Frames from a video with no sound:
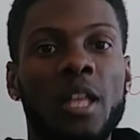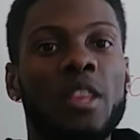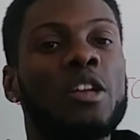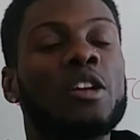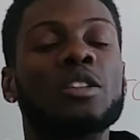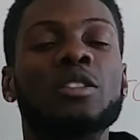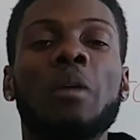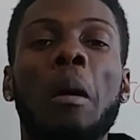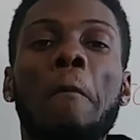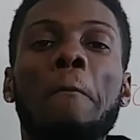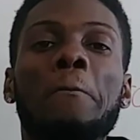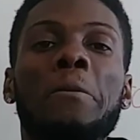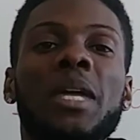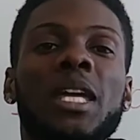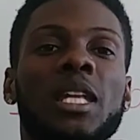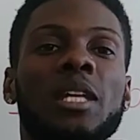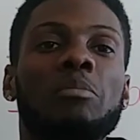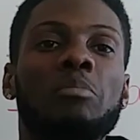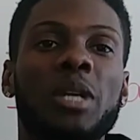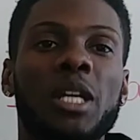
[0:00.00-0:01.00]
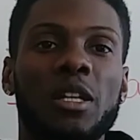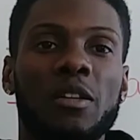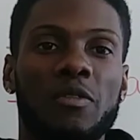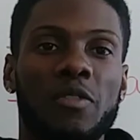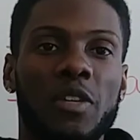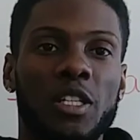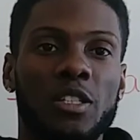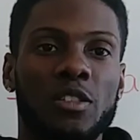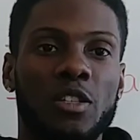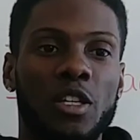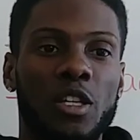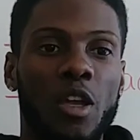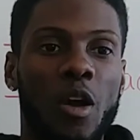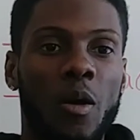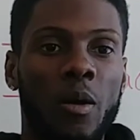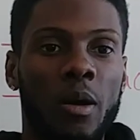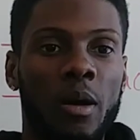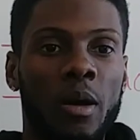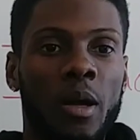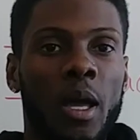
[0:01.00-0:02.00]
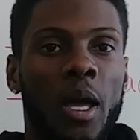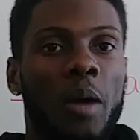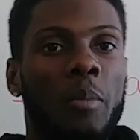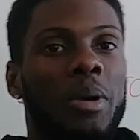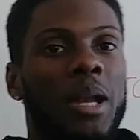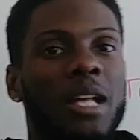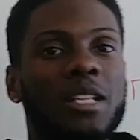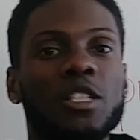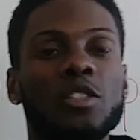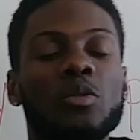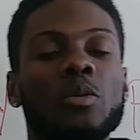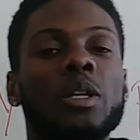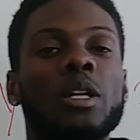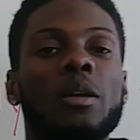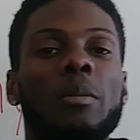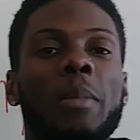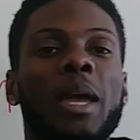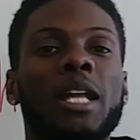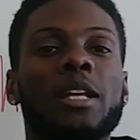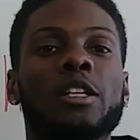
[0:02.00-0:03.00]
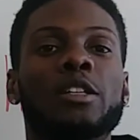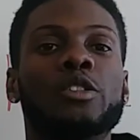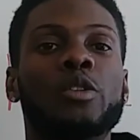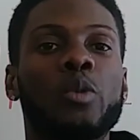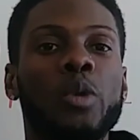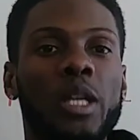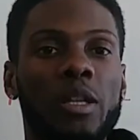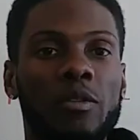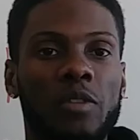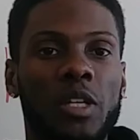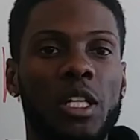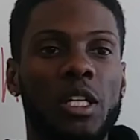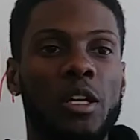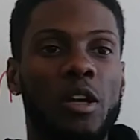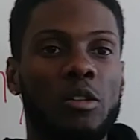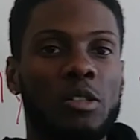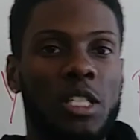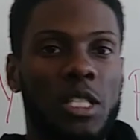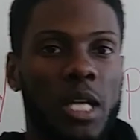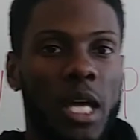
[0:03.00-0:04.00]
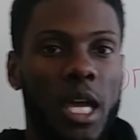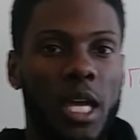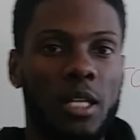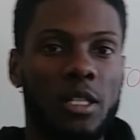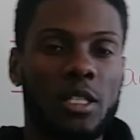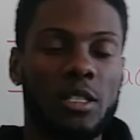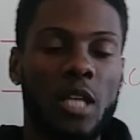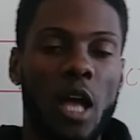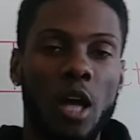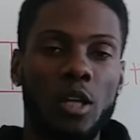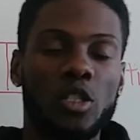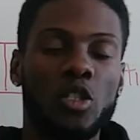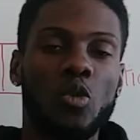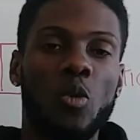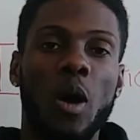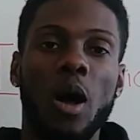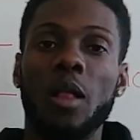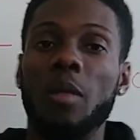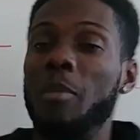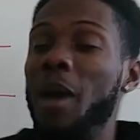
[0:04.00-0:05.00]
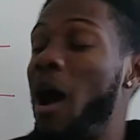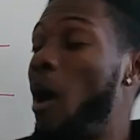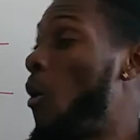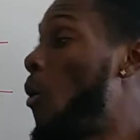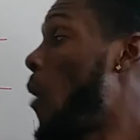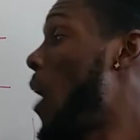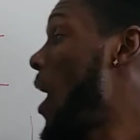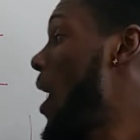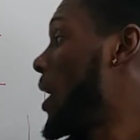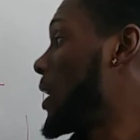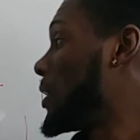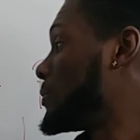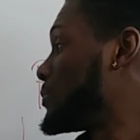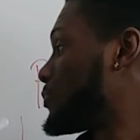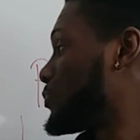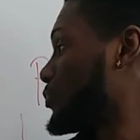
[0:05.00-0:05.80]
There's many benefits to yoga, but I just wanted to make this quick video today to talk to you all about why